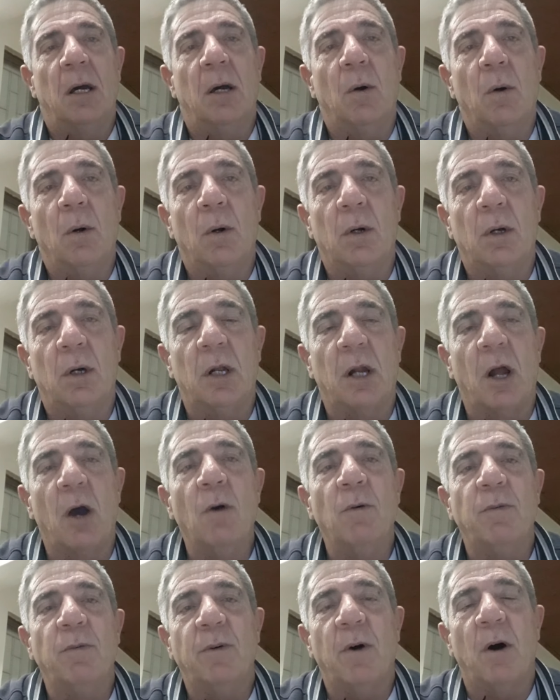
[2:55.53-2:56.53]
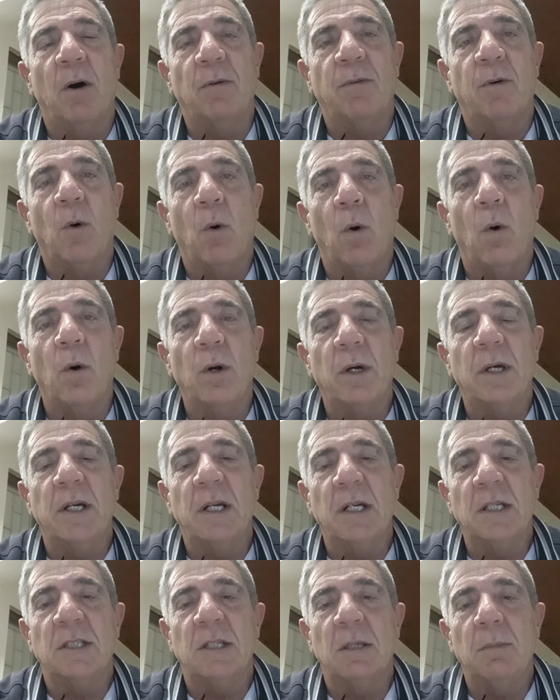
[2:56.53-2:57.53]
growth of an
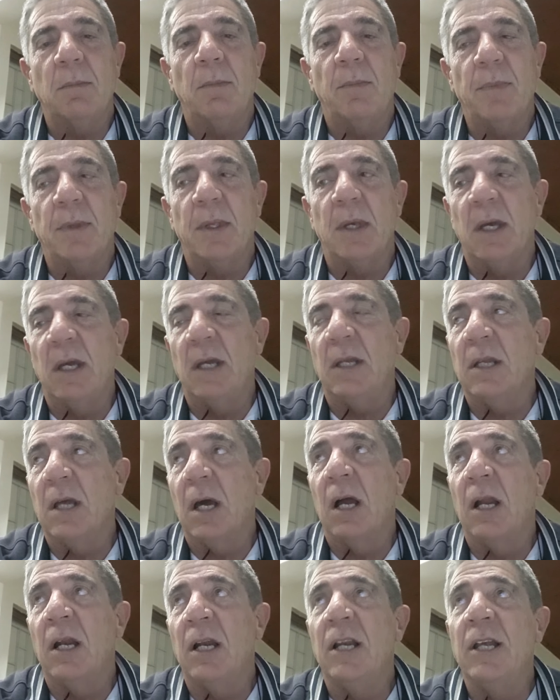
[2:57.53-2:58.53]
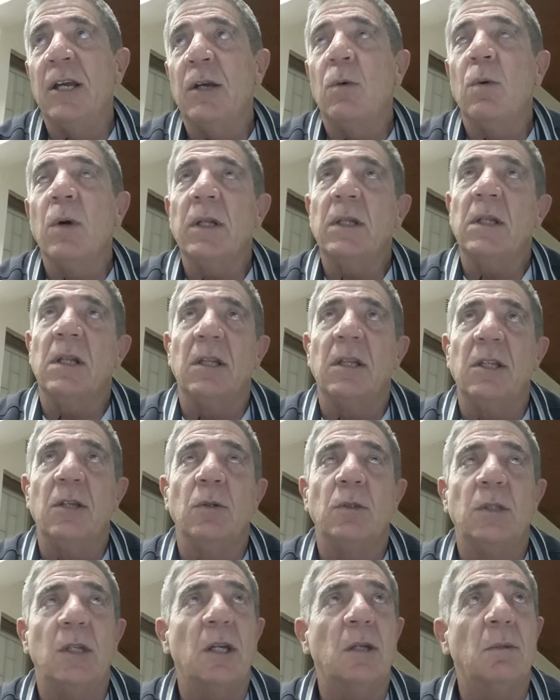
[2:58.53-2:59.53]
organism in a liquid
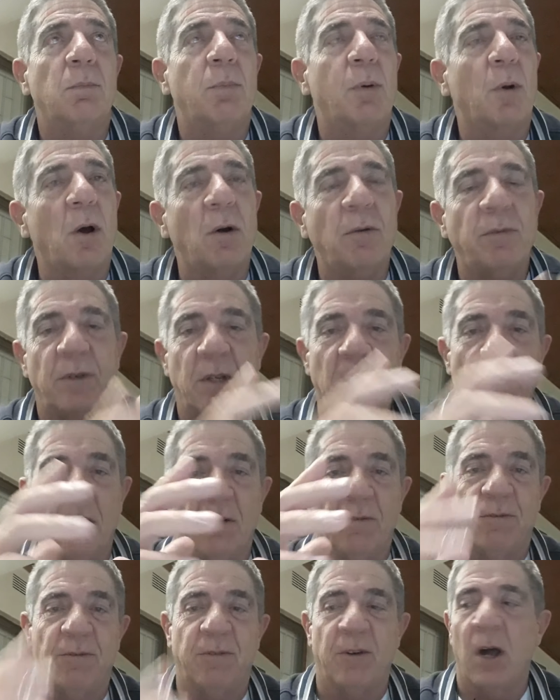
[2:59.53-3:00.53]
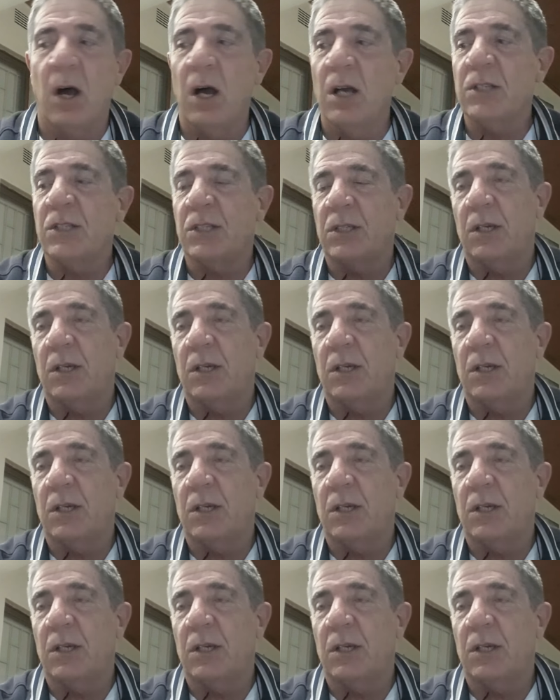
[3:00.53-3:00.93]
nutrient broth in a flask,